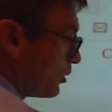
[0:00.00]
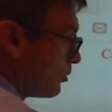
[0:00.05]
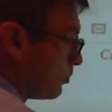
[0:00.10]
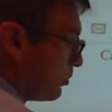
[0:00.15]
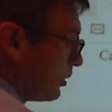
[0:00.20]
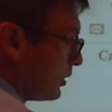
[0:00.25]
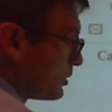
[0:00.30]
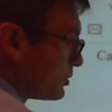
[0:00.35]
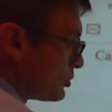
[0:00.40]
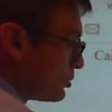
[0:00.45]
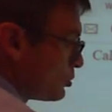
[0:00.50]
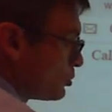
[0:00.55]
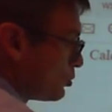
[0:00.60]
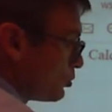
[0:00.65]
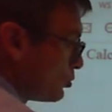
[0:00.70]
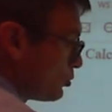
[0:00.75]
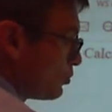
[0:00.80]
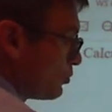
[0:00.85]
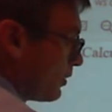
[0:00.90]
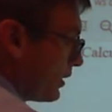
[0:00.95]
plus
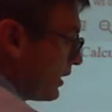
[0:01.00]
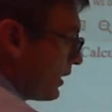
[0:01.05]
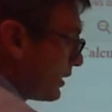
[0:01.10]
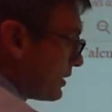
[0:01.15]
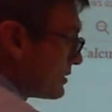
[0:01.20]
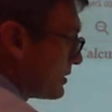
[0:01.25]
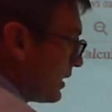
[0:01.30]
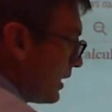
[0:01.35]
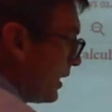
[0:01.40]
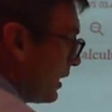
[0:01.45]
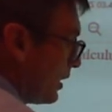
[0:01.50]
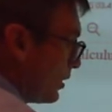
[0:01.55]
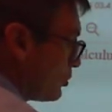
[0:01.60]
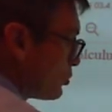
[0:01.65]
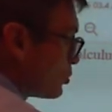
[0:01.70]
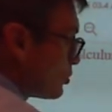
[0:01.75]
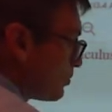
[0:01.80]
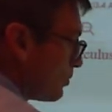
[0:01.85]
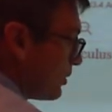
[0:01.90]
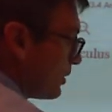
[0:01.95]

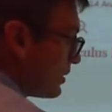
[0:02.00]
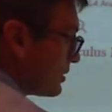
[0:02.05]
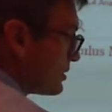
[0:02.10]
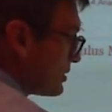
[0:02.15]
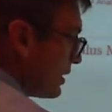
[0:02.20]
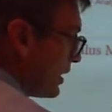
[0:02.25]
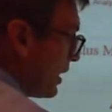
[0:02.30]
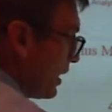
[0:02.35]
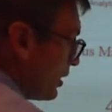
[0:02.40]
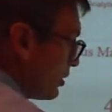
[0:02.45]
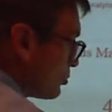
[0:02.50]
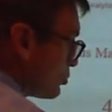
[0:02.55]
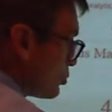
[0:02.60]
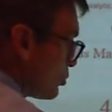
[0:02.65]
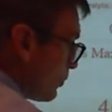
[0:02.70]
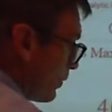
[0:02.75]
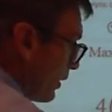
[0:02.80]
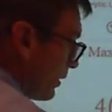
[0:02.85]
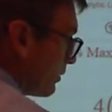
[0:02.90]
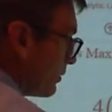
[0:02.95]
2xh plus h
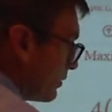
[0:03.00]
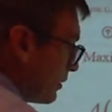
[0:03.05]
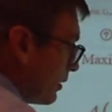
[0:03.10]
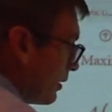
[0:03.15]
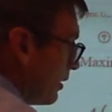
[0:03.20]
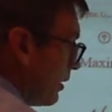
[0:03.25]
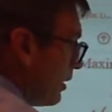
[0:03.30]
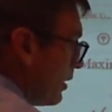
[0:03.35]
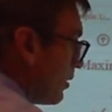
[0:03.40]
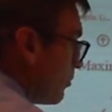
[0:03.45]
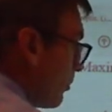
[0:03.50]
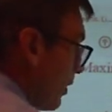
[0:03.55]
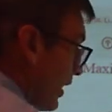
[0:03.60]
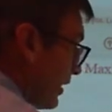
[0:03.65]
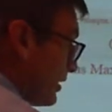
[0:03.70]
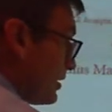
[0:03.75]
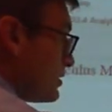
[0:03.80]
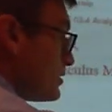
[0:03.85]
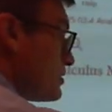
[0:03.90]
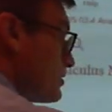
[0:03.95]
squared
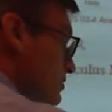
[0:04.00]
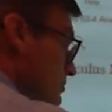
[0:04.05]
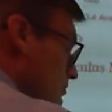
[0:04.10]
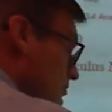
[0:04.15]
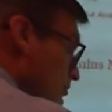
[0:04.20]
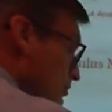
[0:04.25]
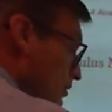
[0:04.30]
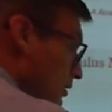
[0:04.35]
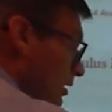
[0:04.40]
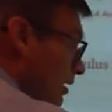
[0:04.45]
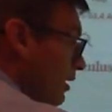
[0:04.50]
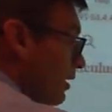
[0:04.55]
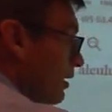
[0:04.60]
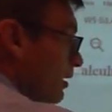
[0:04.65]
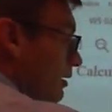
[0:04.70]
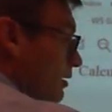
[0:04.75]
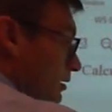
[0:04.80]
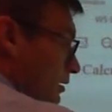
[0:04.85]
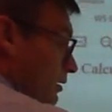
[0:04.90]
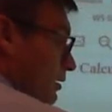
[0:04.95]
minus,
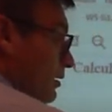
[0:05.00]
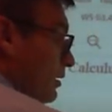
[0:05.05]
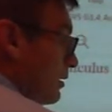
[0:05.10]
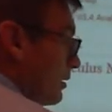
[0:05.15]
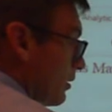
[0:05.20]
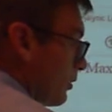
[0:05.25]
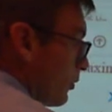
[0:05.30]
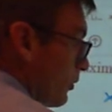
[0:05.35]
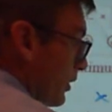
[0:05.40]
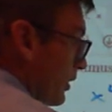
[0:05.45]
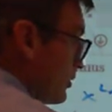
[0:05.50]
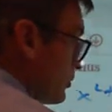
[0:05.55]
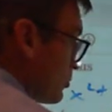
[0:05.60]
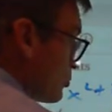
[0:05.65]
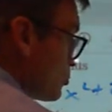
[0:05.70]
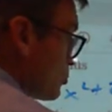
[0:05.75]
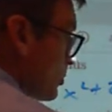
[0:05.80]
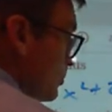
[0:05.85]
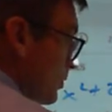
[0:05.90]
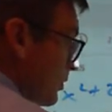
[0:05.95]
and I'll go ahead and
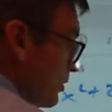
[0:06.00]
distribute